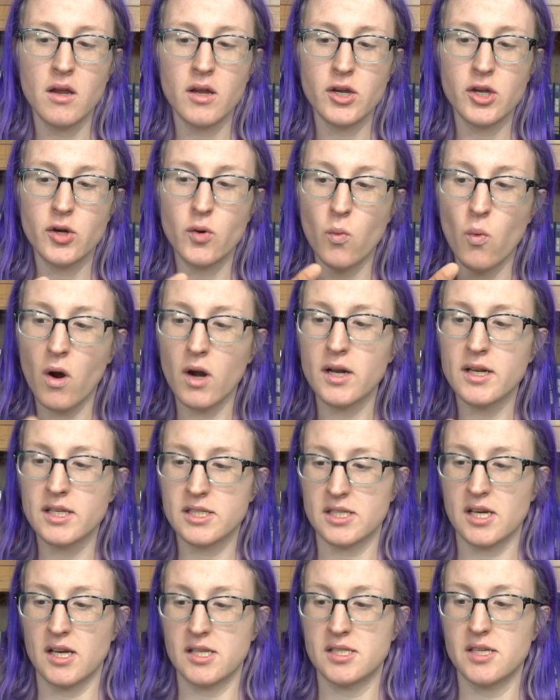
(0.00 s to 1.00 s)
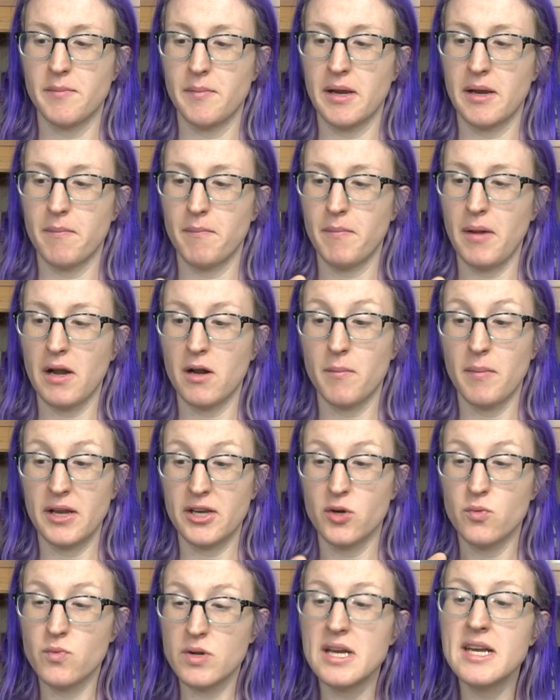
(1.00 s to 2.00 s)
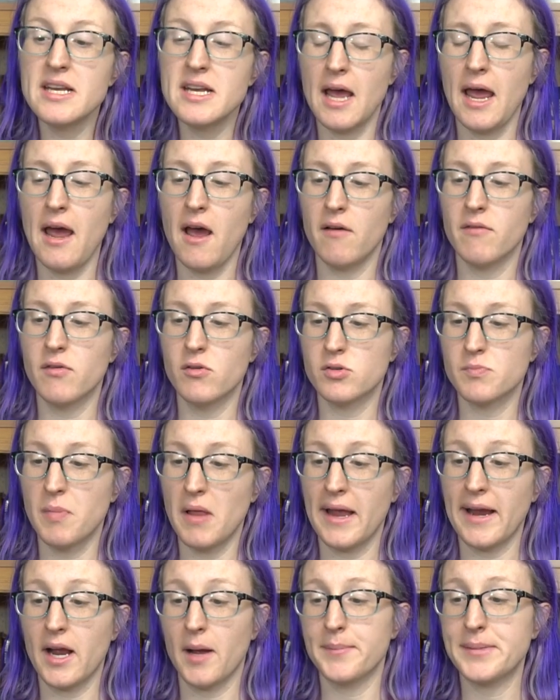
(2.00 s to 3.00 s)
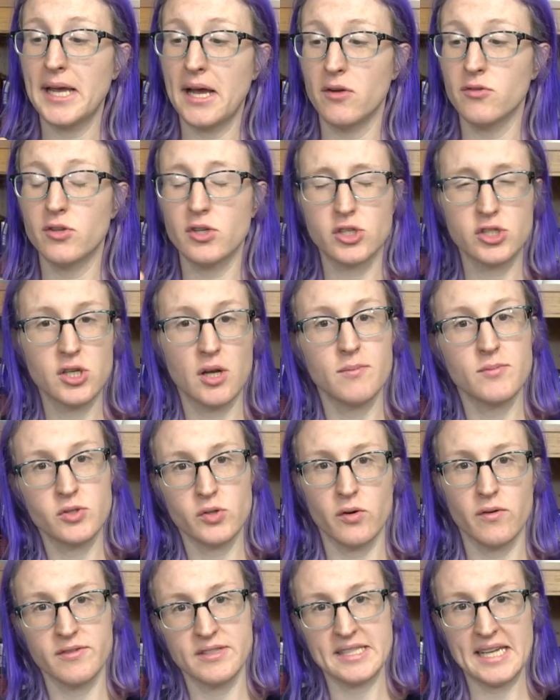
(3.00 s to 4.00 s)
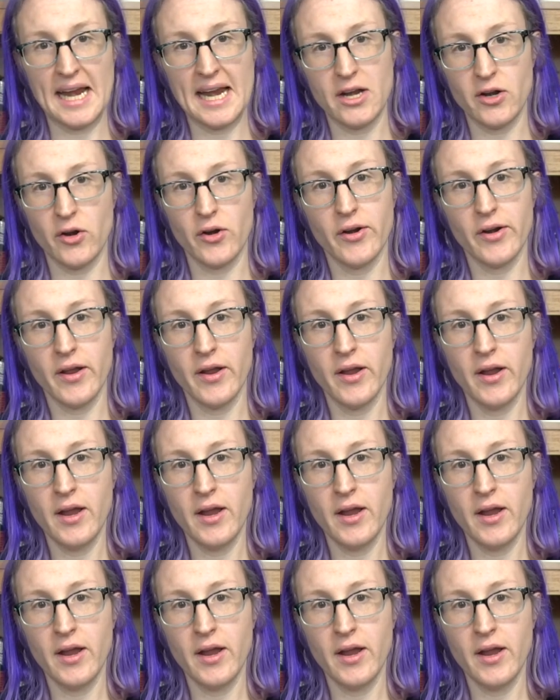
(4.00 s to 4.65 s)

you want to discuss something better, but you need to have those Black Ops held to some sort of standard.